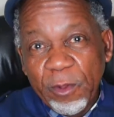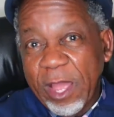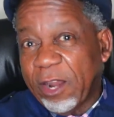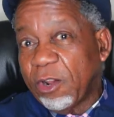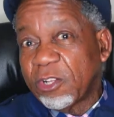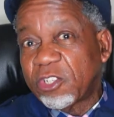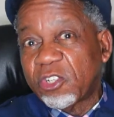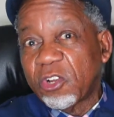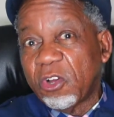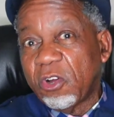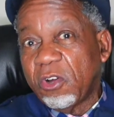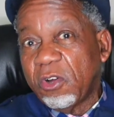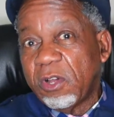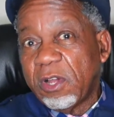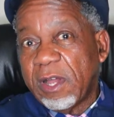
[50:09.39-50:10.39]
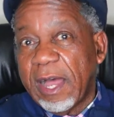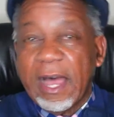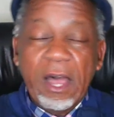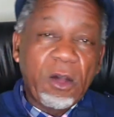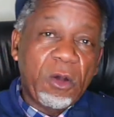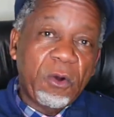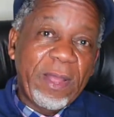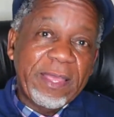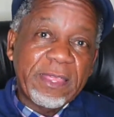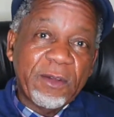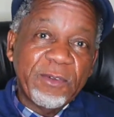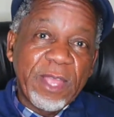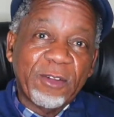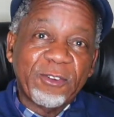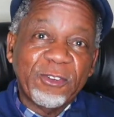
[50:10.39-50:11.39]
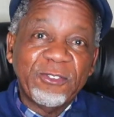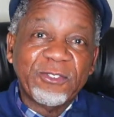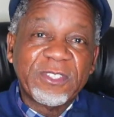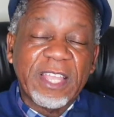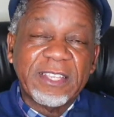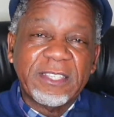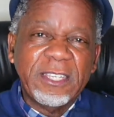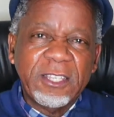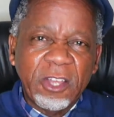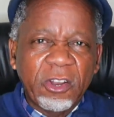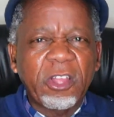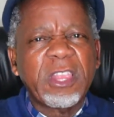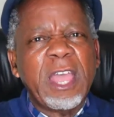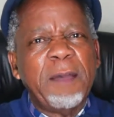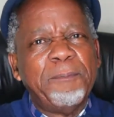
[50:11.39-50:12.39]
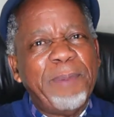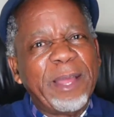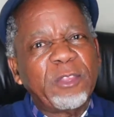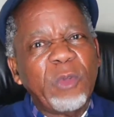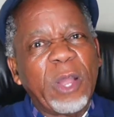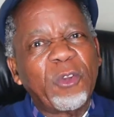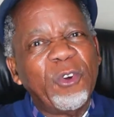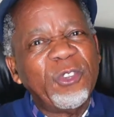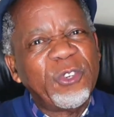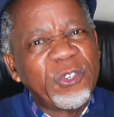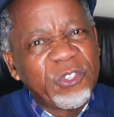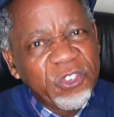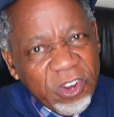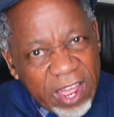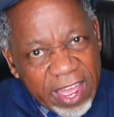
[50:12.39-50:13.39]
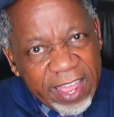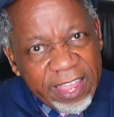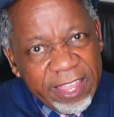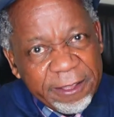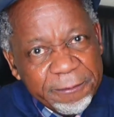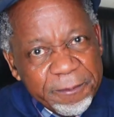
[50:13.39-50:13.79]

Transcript: We are not sure whether we are going to succeed or not, but we are going to try